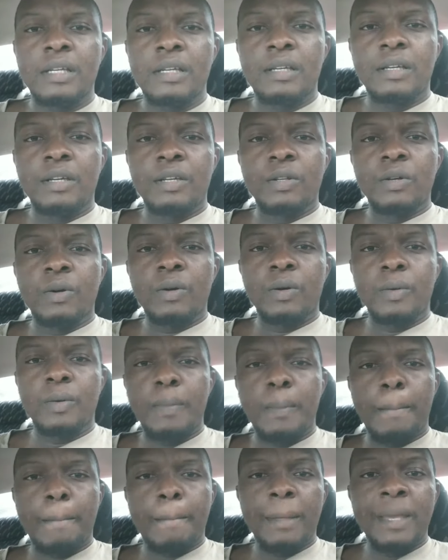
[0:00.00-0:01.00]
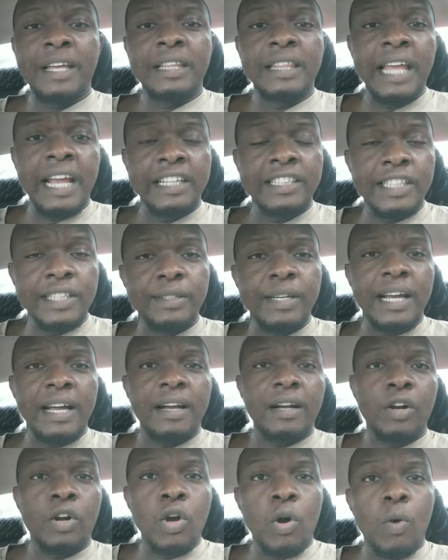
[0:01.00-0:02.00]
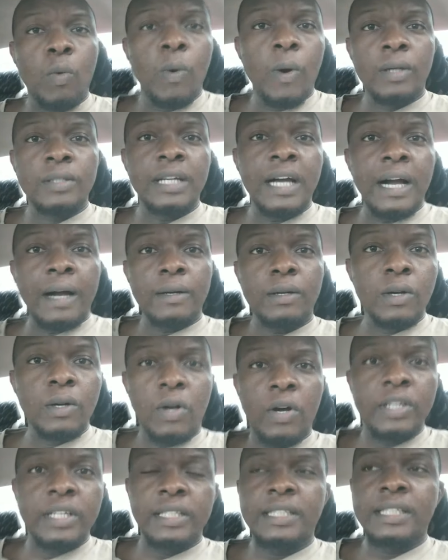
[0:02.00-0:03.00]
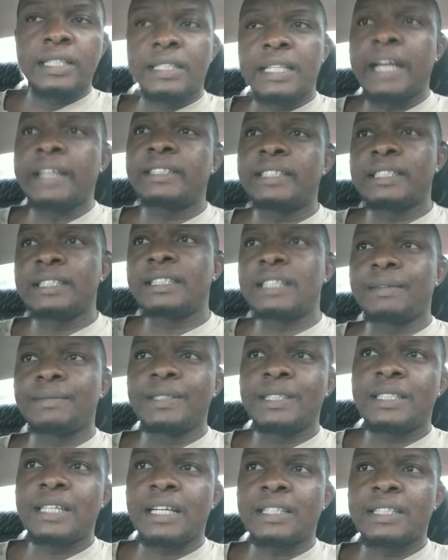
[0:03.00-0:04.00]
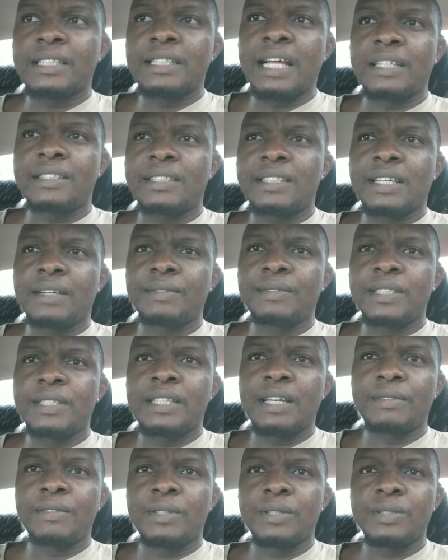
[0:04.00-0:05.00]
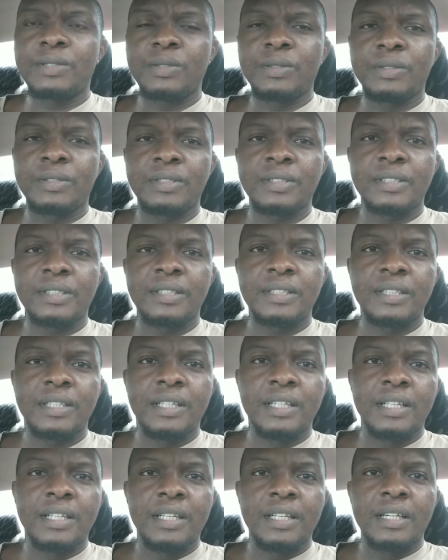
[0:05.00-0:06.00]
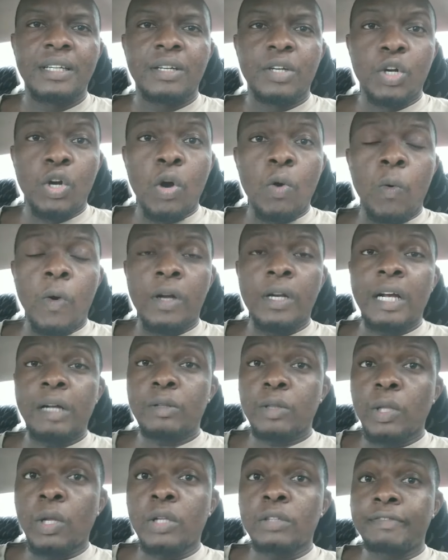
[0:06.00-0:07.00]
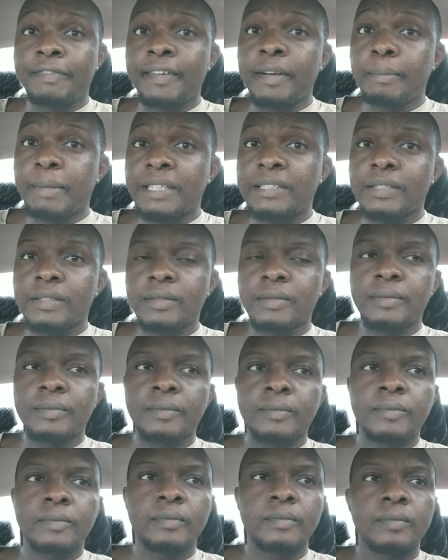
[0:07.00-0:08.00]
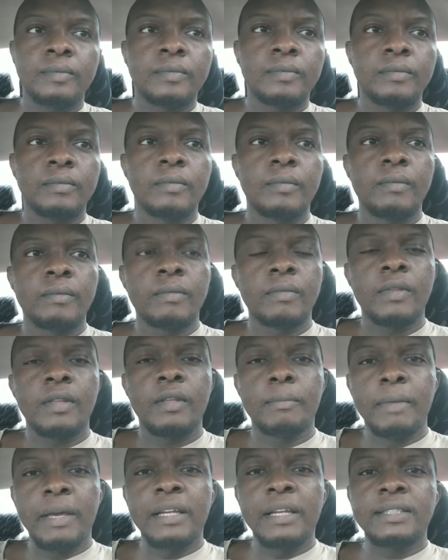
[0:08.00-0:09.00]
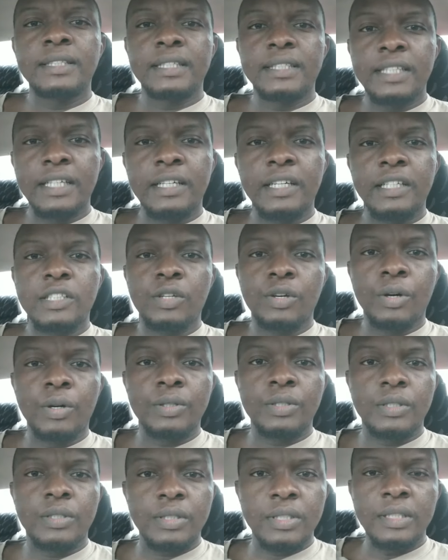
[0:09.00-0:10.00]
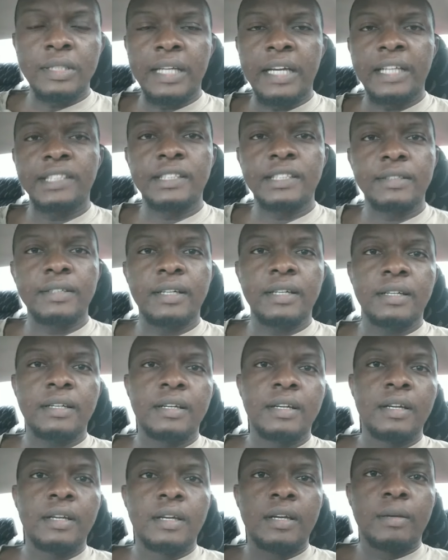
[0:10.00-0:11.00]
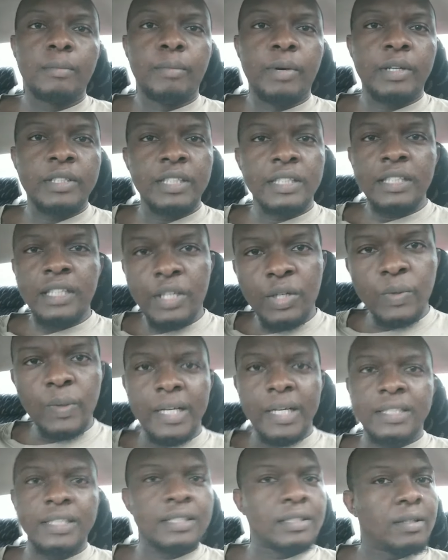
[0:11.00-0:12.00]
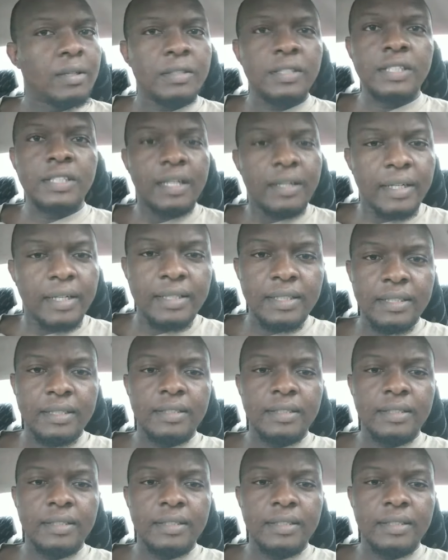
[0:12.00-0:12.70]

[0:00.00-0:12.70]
You know, in Nigeria, Gowon outlawed it in 1970, I think 1977 or so. Gowon outlawed Freemason, made it a secret cult in Nigeria. But in the US, it's not secret.